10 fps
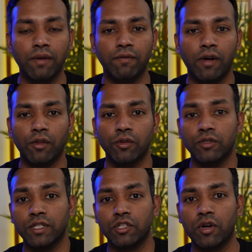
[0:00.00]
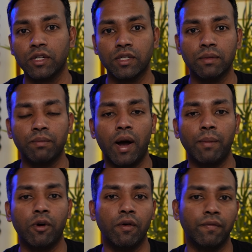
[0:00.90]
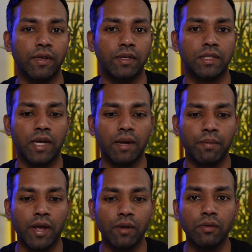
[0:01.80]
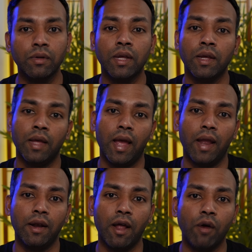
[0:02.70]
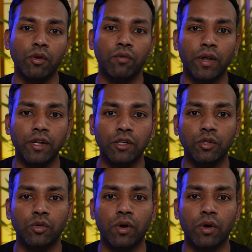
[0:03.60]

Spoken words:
and follow those instructions, pop off the side panel, and now you're ready to